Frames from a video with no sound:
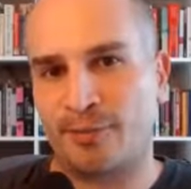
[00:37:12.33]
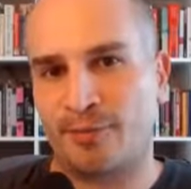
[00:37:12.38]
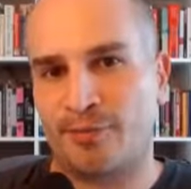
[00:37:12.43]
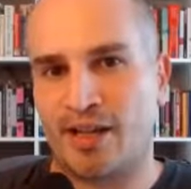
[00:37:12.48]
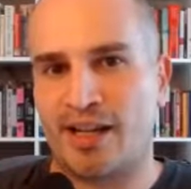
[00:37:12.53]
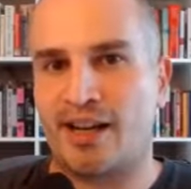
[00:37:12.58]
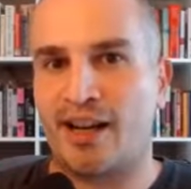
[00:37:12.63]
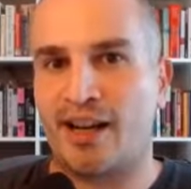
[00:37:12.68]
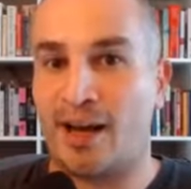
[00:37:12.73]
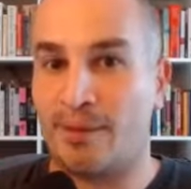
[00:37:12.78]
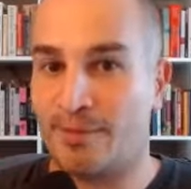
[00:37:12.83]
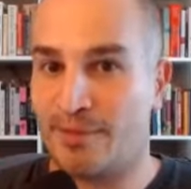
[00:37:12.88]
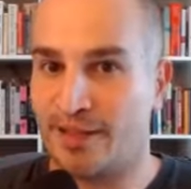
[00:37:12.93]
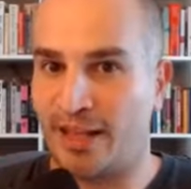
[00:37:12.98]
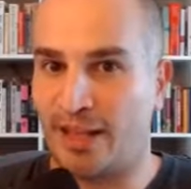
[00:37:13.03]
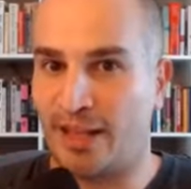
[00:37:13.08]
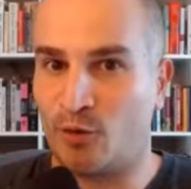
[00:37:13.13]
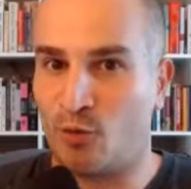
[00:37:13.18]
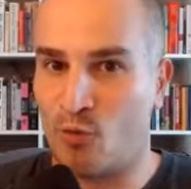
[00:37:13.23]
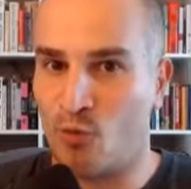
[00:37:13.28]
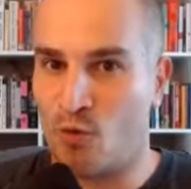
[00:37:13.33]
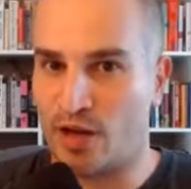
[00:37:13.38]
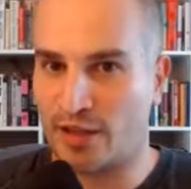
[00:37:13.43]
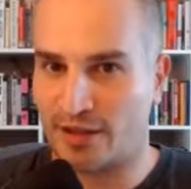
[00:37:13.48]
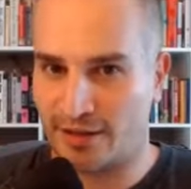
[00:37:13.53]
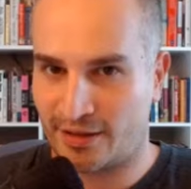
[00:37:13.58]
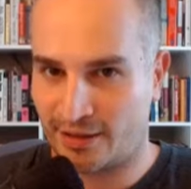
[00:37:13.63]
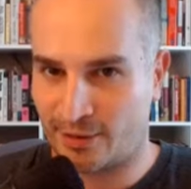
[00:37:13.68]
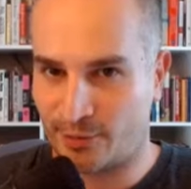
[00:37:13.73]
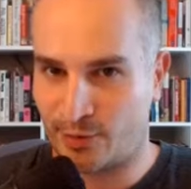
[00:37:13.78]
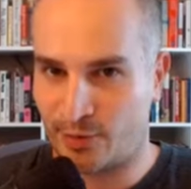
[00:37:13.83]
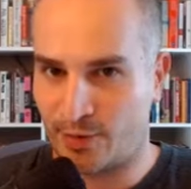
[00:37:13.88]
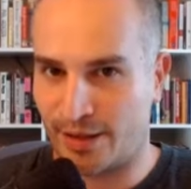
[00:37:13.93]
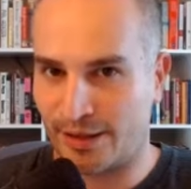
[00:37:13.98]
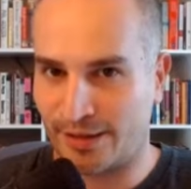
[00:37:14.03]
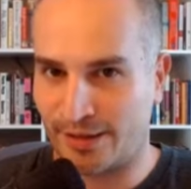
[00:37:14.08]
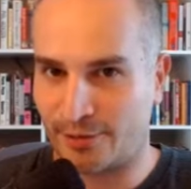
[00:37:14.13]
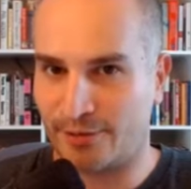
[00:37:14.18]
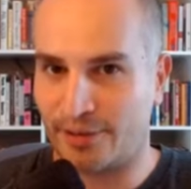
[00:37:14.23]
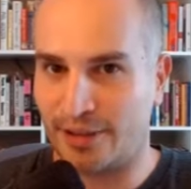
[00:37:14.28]
Okay. I'm yeah. saying, what's the
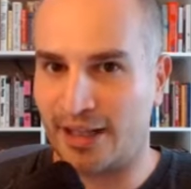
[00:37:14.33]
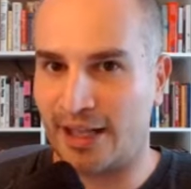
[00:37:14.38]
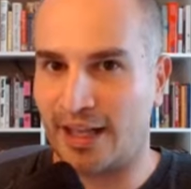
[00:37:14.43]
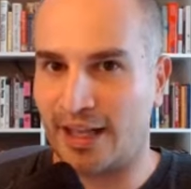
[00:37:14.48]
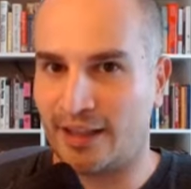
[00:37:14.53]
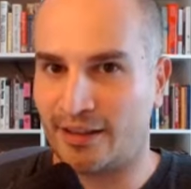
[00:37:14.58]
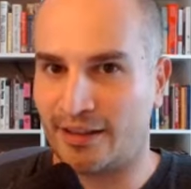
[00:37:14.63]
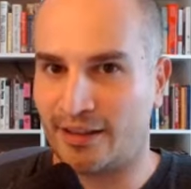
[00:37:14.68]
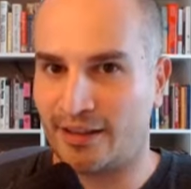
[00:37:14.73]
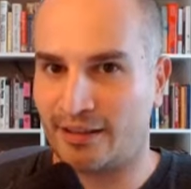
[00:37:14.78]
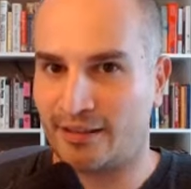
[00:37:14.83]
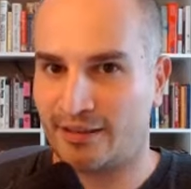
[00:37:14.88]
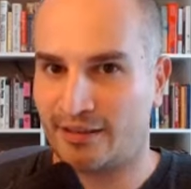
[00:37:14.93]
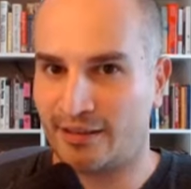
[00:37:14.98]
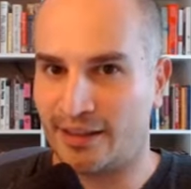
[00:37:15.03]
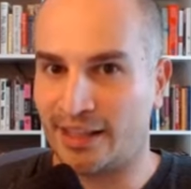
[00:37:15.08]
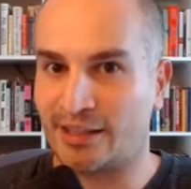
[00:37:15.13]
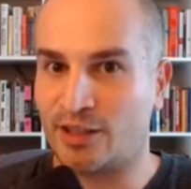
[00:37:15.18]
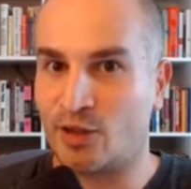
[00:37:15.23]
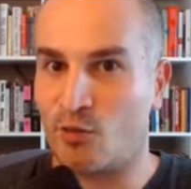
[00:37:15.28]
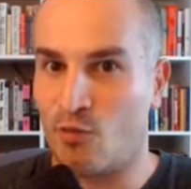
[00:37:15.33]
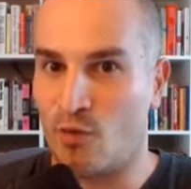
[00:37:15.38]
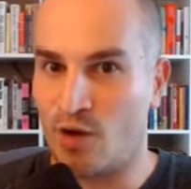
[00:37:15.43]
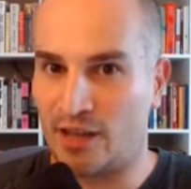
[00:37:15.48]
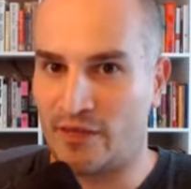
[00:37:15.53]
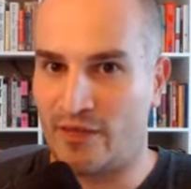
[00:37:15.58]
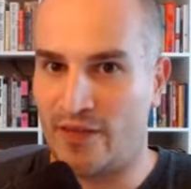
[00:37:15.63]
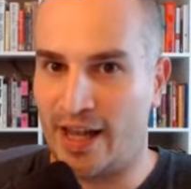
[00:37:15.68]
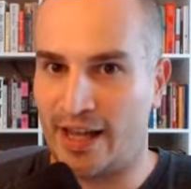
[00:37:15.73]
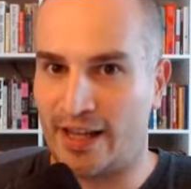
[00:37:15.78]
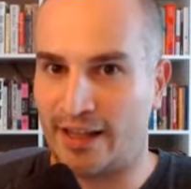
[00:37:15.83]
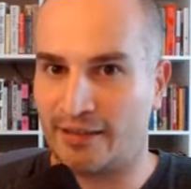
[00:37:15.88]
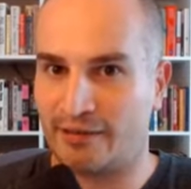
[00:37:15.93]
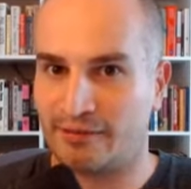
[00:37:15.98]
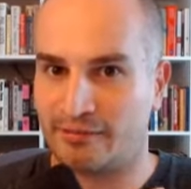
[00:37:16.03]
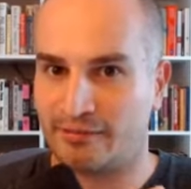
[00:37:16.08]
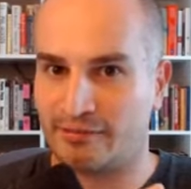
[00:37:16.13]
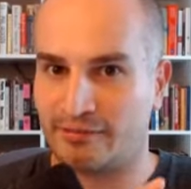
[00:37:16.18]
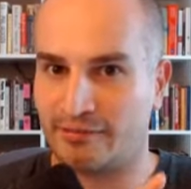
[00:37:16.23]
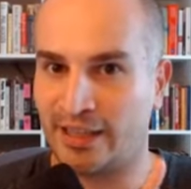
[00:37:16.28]
present reality? Like the one that,
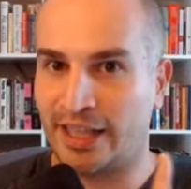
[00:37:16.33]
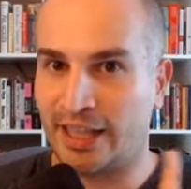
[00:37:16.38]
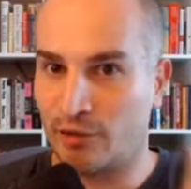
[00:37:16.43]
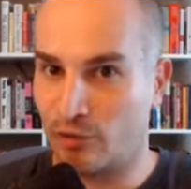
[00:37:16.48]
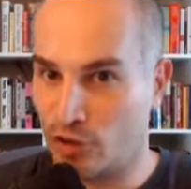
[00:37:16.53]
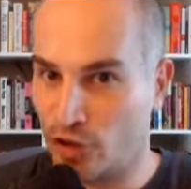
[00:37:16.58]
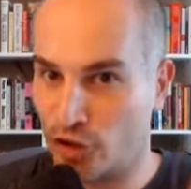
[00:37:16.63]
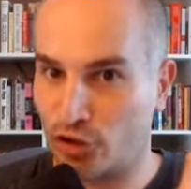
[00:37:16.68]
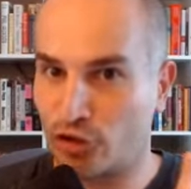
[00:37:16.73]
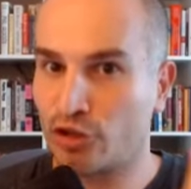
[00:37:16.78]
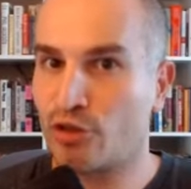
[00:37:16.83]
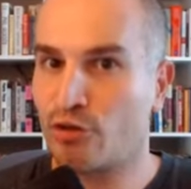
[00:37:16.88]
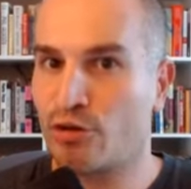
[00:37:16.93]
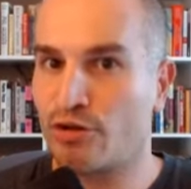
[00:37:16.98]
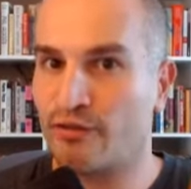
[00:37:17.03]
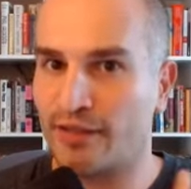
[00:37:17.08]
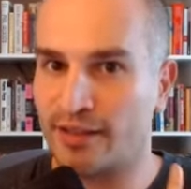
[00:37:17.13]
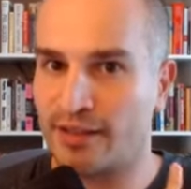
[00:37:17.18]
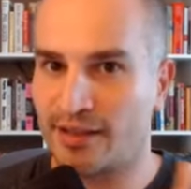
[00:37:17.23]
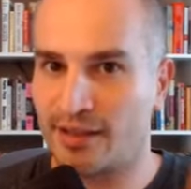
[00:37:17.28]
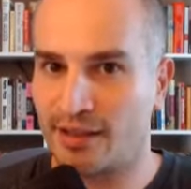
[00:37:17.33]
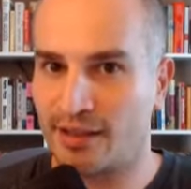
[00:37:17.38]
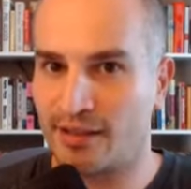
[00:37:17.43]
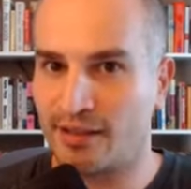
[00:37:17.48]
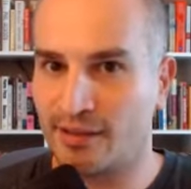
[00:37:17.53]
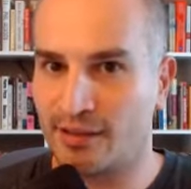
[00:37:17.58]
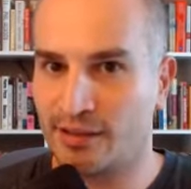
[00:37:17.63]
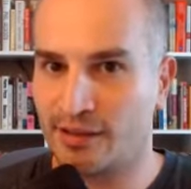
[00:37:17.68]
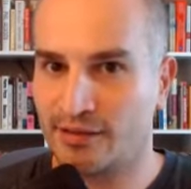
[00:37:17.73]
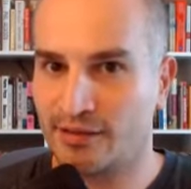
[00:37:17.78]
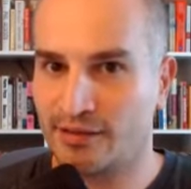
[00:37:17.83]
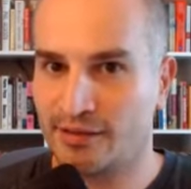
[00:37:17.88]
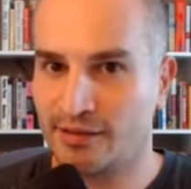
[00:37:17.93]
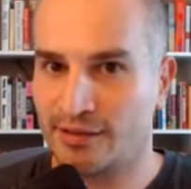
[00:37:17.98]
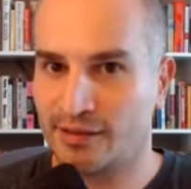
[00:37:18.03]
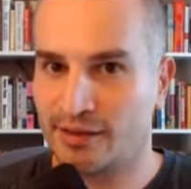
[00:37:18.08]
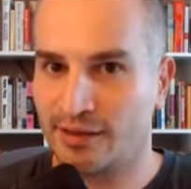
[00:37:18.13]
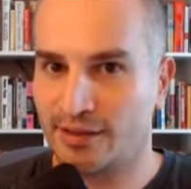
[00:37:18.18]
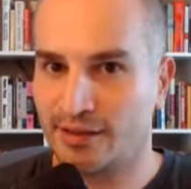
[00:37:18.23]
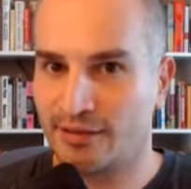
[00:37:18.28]
like, it was just two of us here.
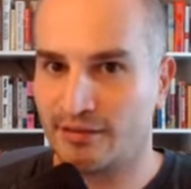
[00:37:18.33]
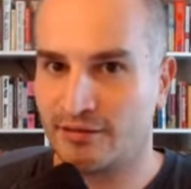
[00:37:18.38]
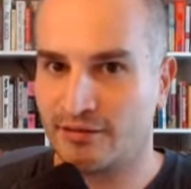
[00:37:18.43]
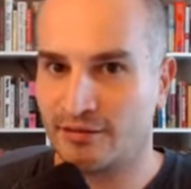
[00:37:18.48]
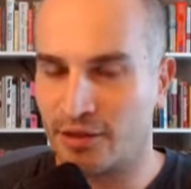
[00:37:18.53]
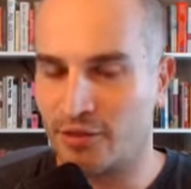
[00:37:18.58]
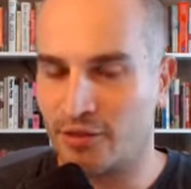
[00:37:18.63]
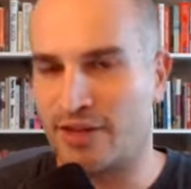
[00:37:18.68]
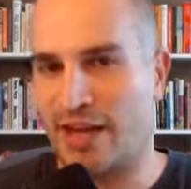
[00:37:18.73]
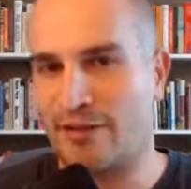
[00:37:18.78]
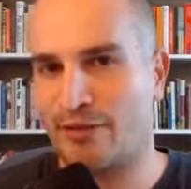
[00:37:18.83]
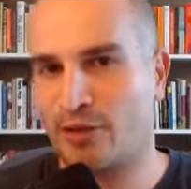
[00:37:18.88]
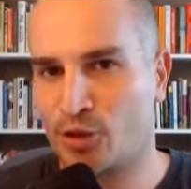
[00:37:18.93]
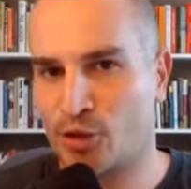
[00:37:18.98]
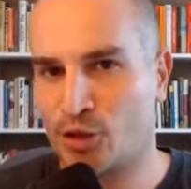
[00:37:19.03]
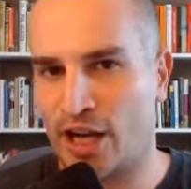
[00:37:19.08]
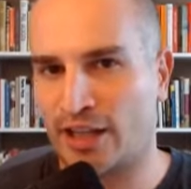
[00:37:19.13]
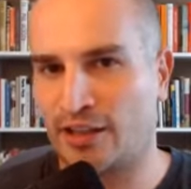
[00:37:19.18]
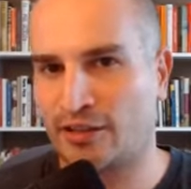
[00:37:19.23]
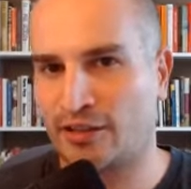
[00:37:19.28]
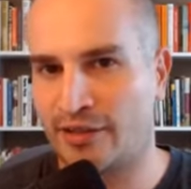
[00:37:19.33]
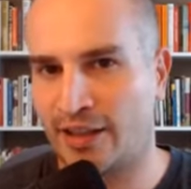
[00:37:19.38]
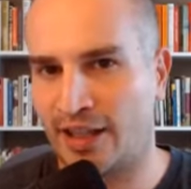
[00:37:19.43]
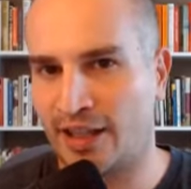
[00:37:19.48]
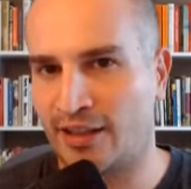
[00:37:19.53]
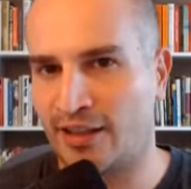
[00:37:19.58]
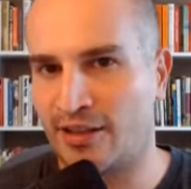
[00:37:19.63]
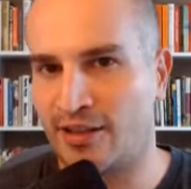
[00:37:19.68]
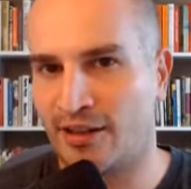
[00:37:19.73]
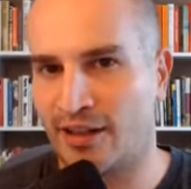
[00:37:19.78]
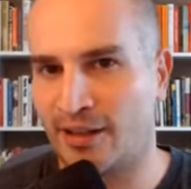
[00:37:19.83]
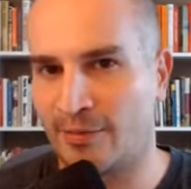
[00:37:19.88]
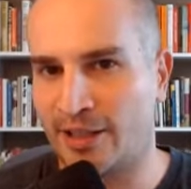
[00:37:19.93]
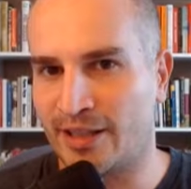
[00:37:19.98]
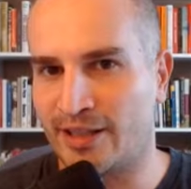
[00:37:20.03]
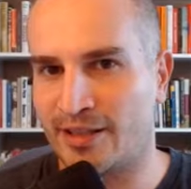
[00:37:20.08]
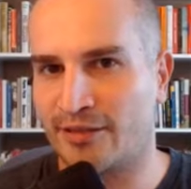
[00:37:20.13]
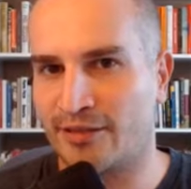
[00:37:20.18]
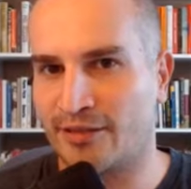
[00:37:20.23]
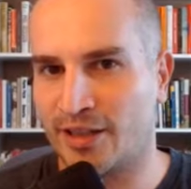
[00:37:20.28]
You never checked any
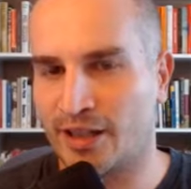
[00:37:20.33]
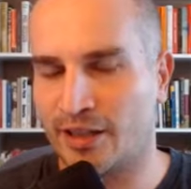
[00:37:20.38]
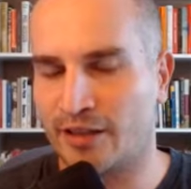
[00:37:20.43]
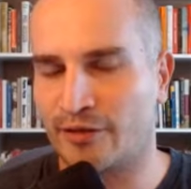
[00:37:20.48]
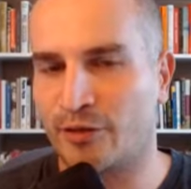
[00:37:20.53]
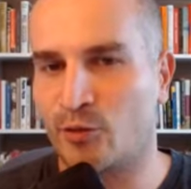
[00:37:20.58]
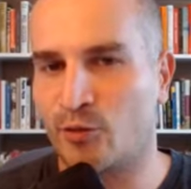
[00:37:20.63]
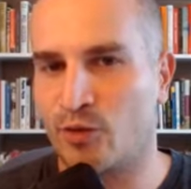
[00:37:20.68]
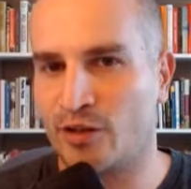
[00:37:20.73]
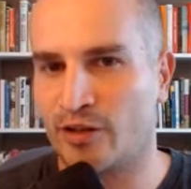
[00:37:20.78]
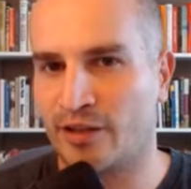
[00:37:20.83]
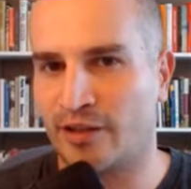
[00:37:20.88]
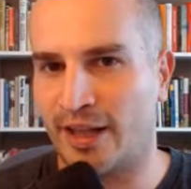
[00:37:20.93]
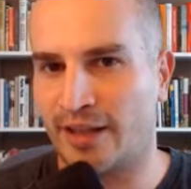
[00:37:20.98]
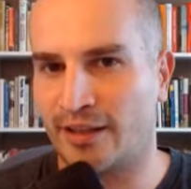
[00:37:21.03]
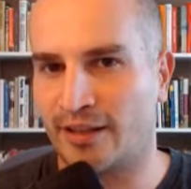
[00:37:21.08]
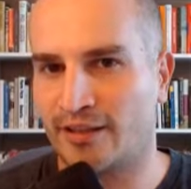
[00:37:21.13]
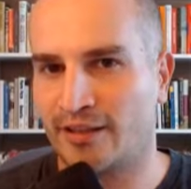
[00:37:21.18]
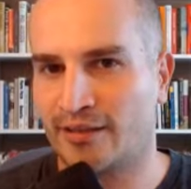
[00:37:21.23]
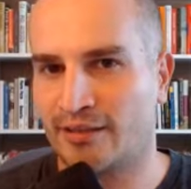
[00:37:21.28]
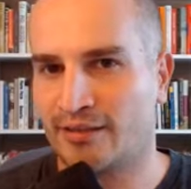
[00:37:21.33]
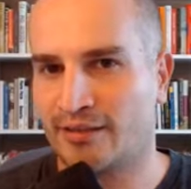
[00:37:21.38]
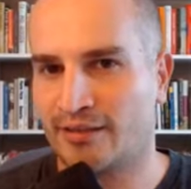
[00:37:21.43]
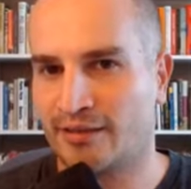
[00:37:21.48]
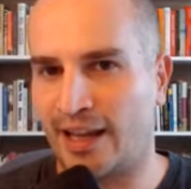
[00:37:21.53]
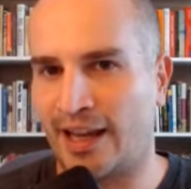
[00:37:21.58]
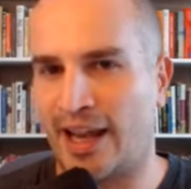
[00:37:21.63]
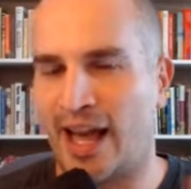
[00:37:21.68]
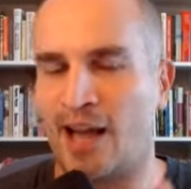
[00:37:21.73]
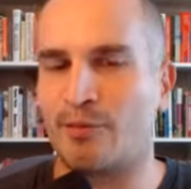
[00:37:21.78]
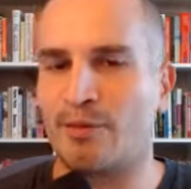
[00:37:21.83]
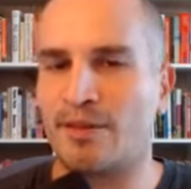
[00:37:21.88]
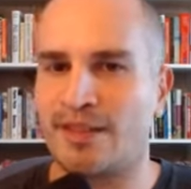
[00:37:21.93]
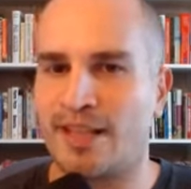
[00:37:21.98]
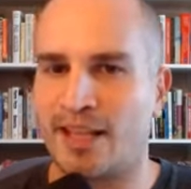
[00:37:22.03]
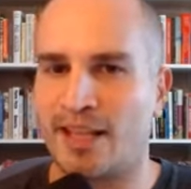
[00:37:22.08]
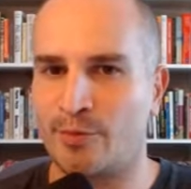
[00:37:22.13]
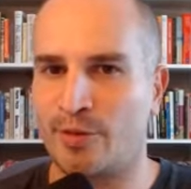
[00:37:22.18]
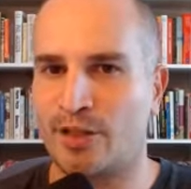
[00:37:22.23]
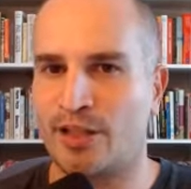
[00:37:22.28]
comments if there even were any. And I was
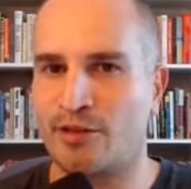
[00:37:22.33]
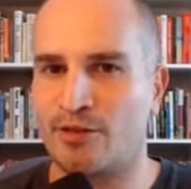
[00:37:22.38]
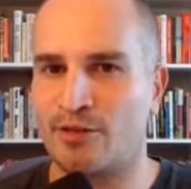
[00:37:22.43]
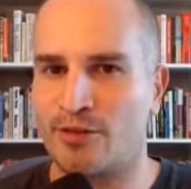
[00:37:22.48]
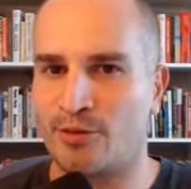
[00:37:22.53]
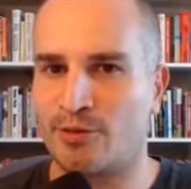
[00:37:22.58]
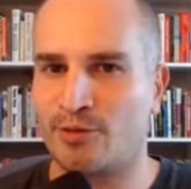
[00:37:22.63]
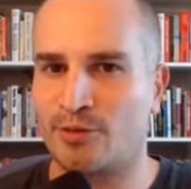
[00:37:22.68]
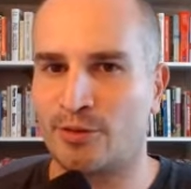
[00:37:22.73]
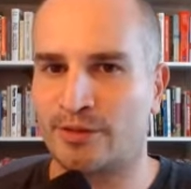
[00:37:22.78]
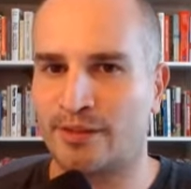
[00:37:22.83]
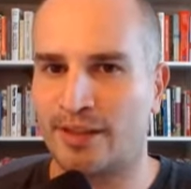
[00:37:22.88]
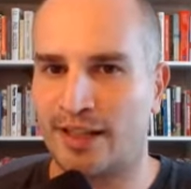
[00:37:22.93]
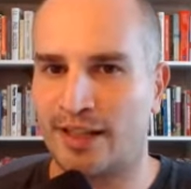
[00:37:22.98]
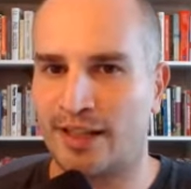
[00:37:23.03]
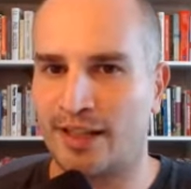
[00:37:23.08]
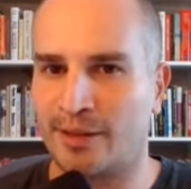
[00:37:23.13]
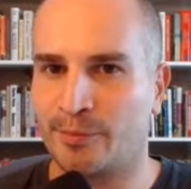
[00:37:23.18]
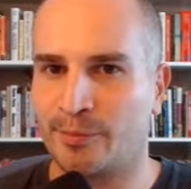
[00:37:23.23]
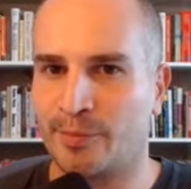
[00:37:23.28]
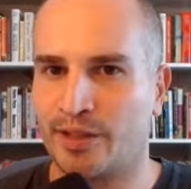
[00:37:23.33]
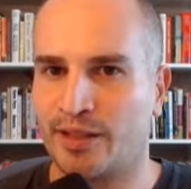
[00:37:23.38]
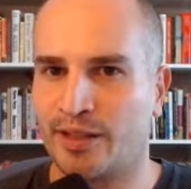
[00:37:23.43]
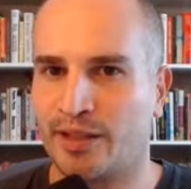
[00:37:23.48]
celebrating you the whole time.